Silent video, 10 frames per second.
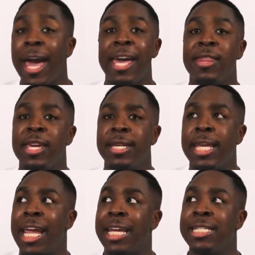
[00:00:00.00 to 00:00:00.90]
and then
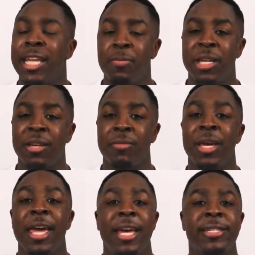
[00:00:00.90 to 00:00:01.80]
they accept him.
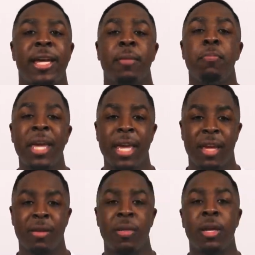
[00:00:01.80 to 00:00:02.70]
It's like,
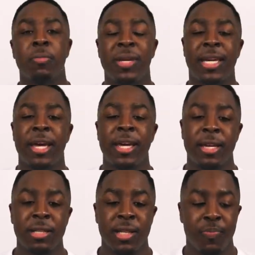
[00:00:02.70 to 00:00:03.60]
man,
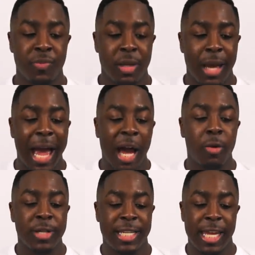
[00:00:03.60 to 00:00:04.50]
because I
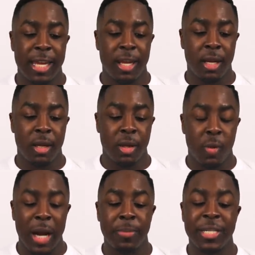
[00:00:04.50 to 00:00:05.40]
was in the
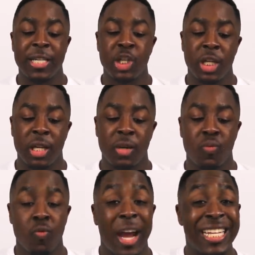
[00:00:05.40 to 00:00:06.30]
right
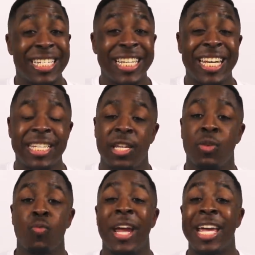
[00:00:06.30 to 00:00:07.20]
position, right
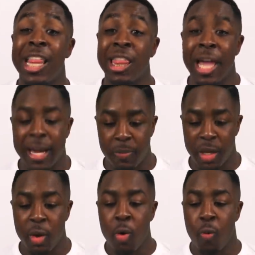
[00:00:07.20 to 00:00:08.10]
season, right
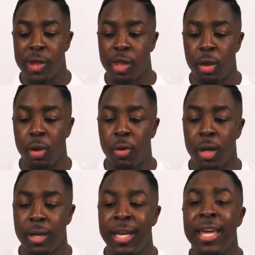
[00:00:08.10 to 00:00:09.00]
alignment with the
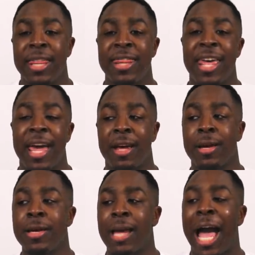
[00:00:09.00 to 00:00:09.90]
Lord,
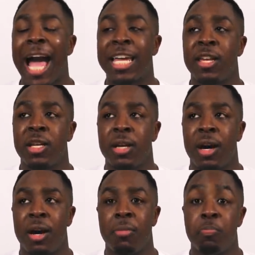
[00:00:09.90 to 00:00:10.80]
that I can
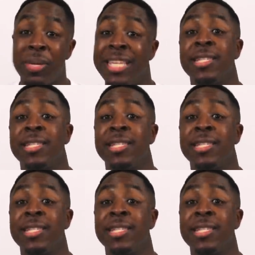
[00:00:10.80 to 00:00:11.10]
um, be